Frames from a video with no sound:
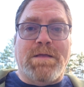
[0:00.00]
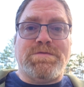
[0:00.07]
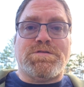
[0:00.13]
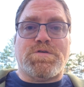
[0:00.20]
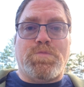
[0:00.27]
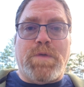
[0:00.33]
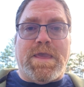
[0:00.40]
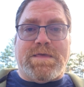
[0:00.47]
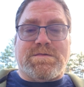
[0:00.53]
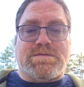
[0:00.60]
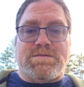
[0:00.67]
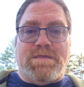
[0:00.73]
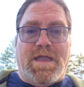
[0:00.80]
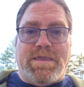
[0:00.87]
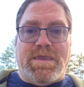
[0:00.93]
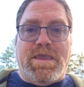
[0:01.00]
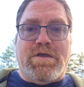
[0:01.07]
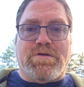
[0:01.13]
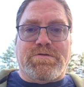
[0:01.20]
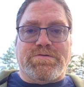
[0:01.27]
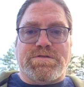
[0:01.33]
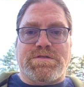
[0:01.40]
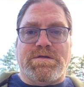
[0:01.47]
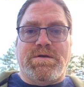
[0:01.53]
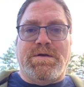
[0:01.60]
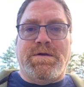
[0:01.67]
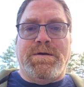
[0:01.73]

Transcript: months or weeks, not years.